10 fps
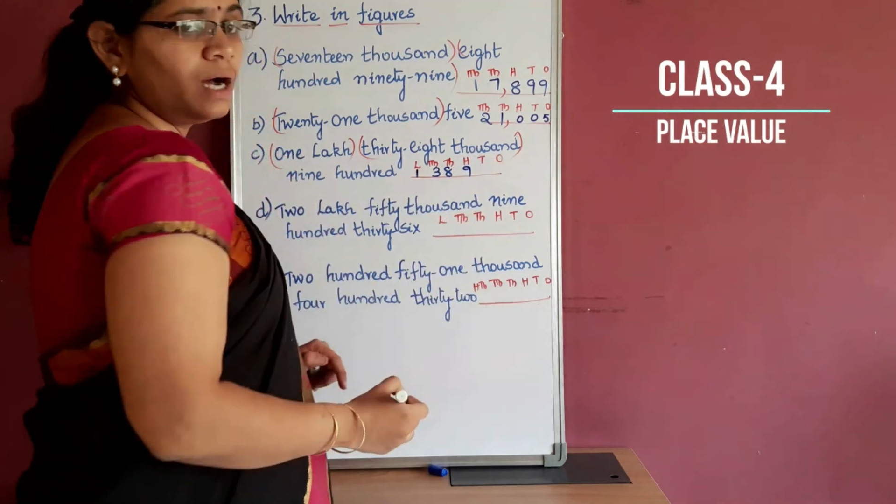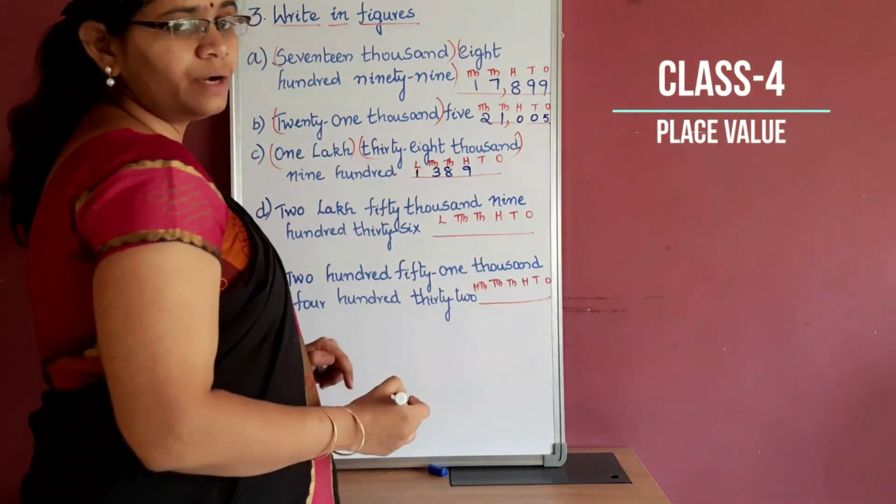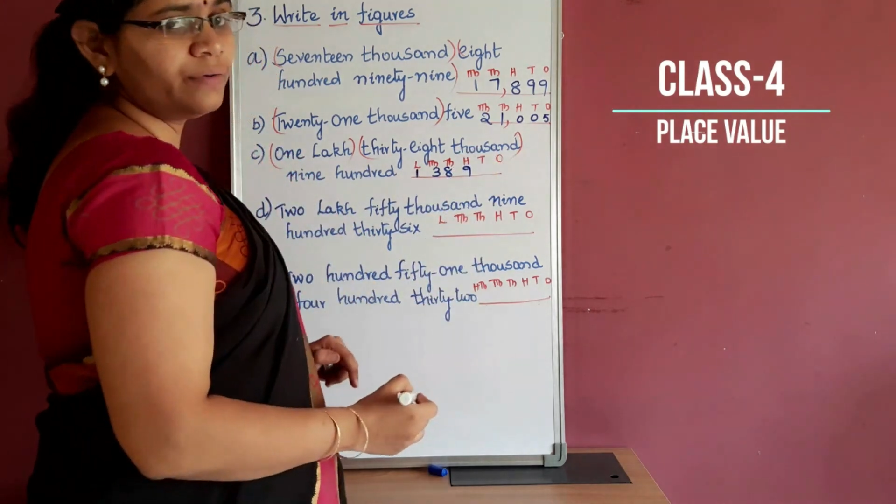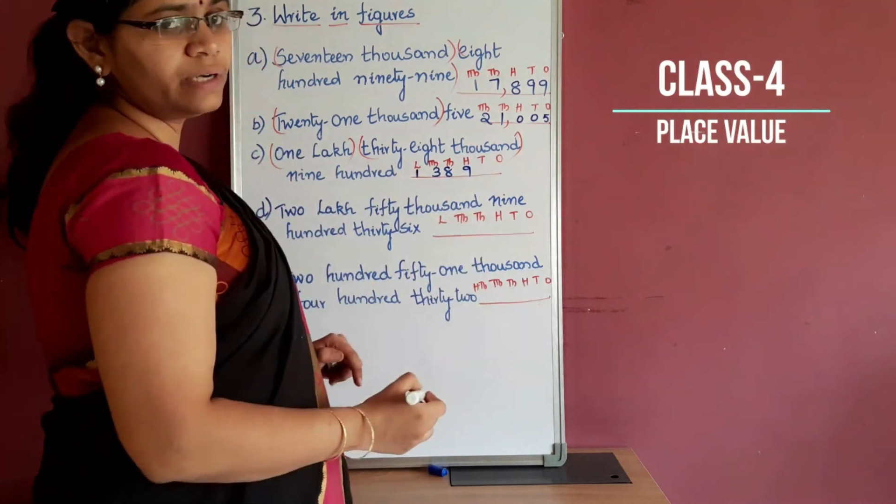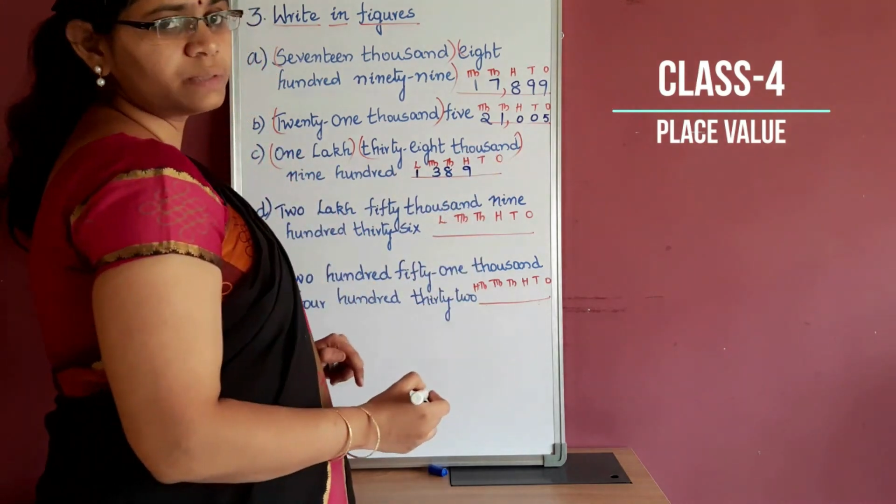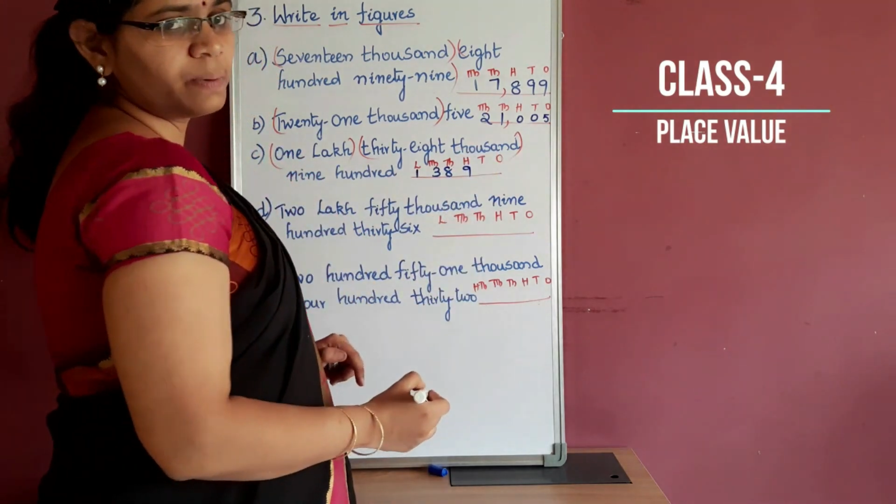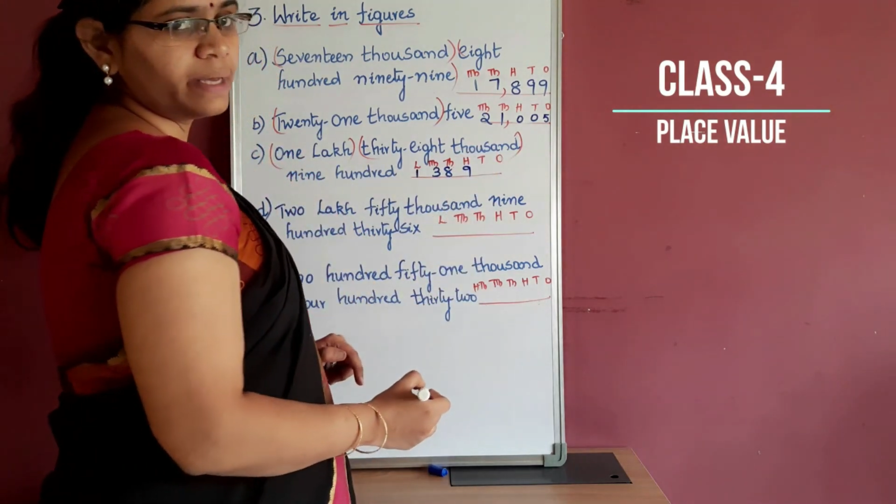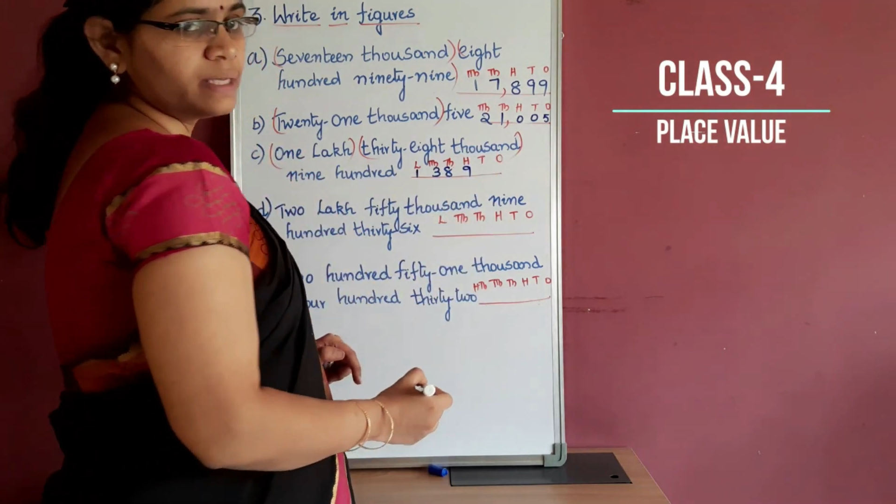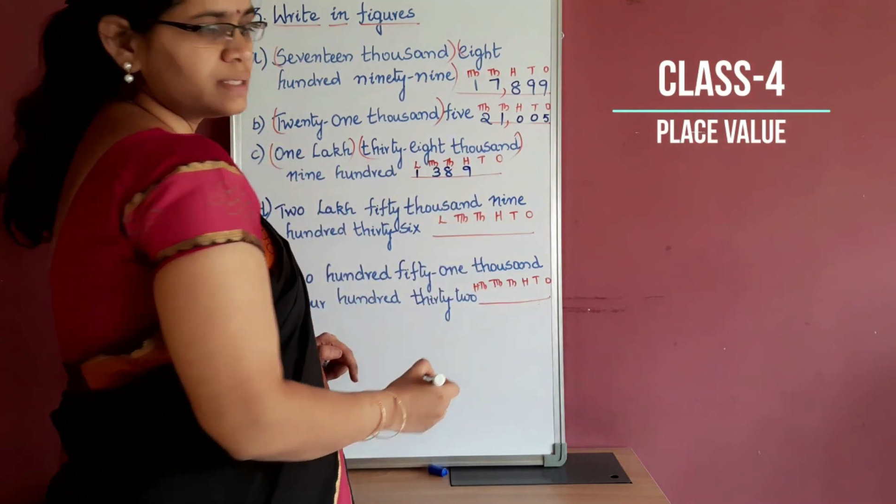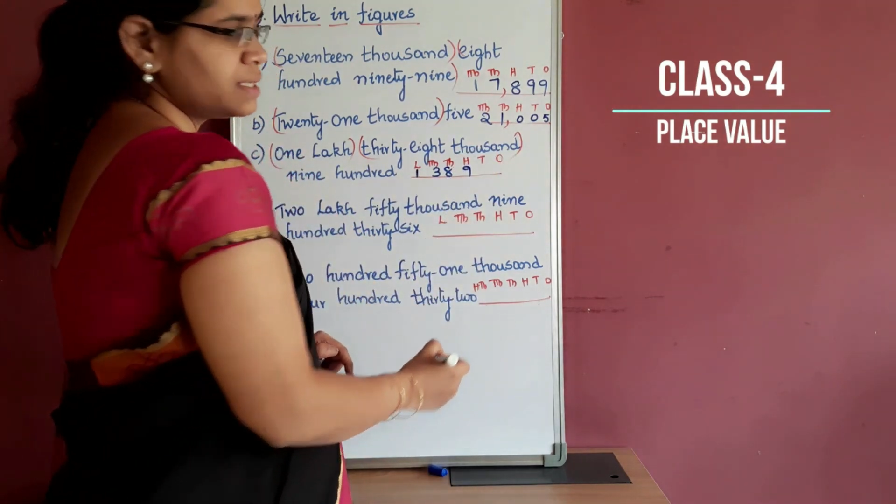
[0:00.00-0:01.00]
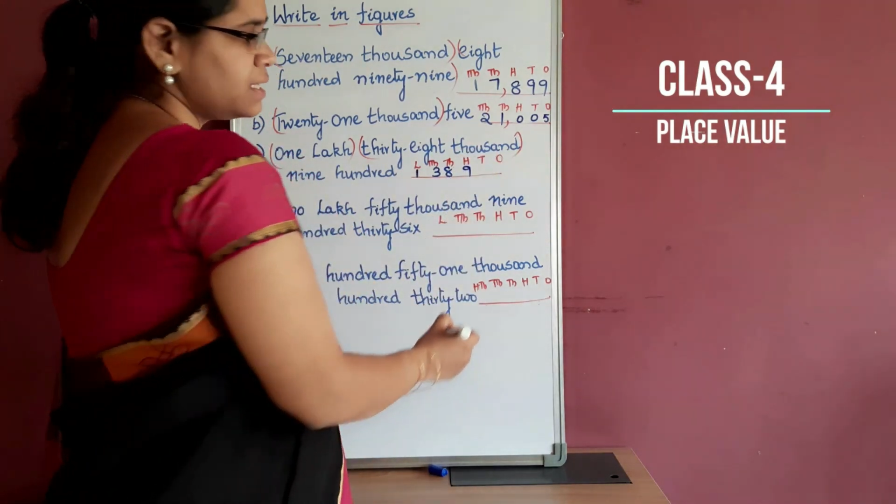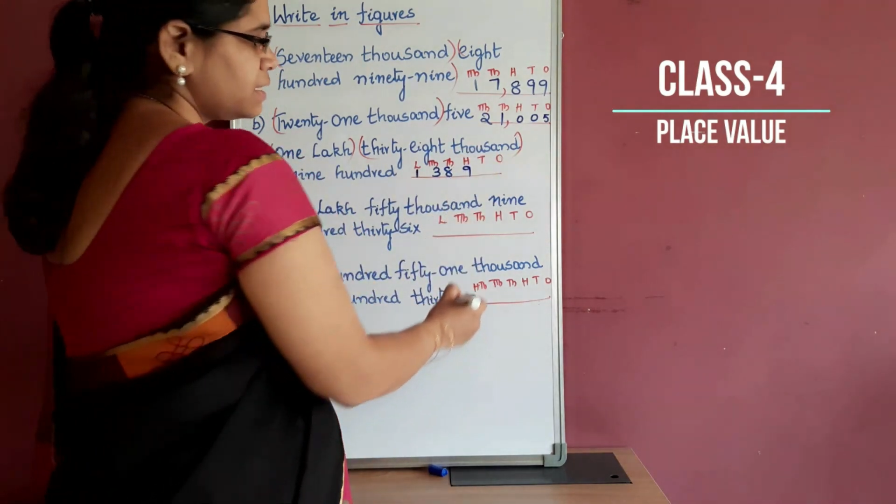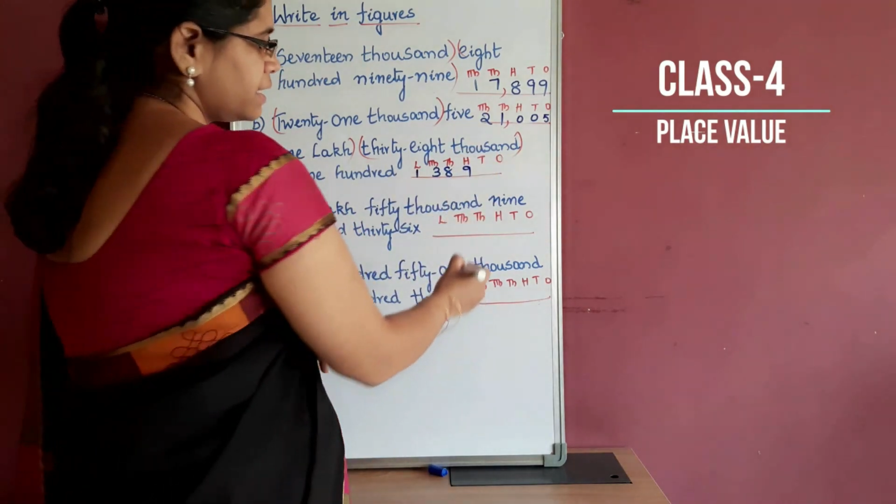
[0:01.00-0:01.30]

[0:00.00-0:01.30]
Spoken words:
hundreds place.